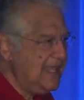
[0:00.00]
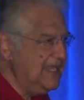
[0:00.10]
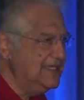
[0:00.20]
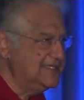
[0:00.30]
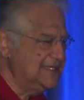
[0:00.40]

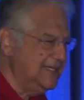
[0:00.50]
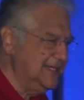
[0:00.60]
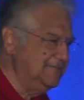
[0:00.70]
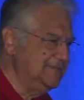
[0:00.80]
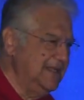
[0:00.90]
his,
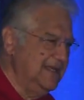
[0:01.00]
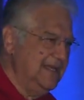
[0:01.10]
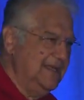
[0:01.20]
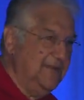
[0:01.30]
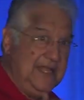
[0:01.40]
uh,
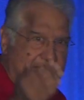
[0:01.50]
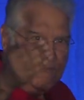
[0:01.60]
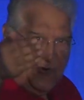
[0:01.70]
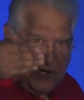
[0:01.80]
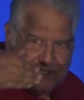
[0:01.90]
when he
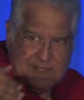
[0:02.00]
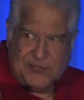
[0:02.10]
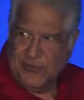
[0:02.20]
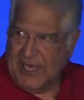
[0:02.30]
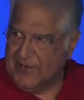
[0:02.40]
walks in
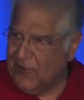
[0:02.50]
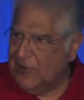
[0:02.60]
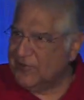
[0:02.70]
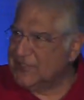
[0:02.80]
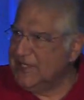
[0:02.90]
through that
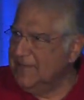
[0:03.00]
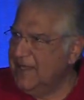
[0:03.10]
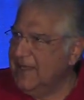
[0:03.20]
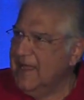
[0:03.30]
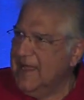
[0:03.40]
door to see
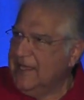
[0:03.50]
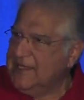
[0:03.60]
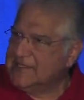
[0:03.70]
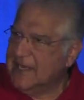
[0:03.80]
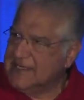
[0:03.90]
me,
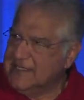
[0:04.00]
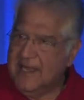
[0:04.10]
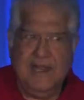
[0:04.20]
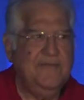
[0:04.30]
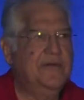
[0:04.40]
he starts
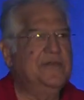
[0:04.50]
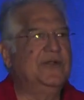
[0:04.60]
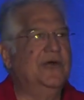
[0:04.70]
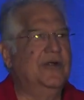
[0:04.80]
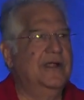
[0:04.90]
yelling from the
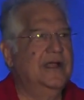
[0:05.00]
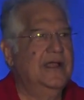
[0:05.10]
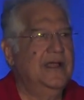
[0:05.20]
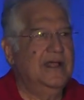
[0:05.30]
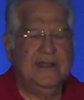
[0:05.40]
door
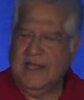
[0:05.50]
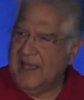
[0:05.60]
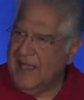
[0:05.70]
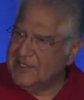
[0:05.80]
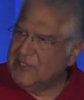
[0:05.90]
that
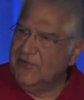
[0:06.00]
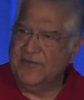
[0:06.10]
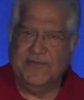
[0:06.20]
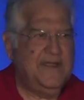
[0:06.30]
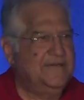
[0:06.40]
I ask you
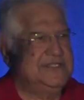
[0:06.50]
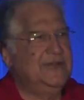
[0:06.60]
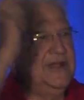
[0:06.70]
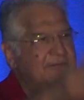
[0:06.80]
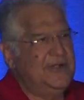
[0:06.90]
for favors,
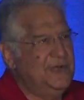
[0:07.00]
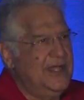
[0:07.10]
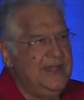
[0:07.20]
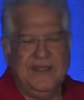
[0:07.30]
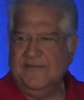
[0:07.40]
you never do
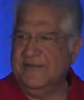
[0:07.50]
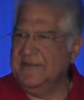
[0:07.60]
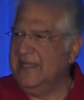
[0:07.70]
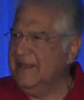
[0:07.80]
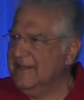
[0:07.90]
anything for
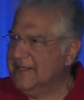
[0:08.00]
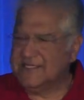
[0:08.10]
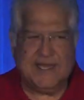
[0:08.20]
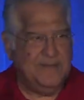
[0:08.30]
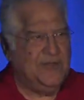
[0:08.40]
me, this
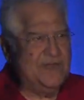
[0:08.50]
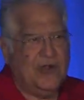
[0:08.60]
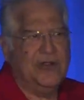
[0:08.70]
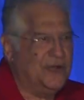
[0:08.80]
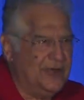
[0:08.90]
time you've
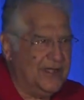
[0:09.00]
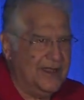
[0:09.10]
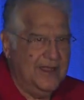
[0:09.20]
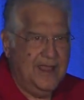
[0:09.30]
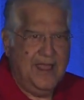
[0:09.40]
got to do
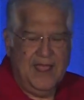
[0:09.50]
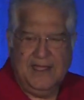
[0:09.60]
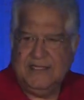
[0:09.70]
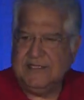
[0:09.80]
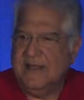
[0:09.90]
it.
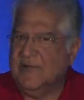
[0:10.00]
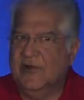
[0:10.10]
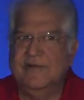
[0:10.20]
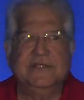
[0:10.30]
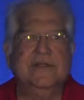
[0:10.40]
And he said, I'm
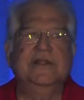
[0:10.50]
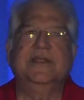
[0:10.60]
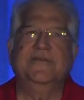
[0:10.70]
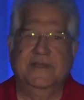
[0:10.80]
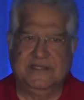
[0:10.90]
always on the
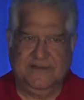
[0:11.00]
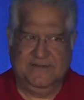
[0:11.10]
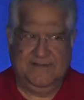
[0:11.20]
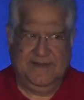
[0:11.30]
defensive.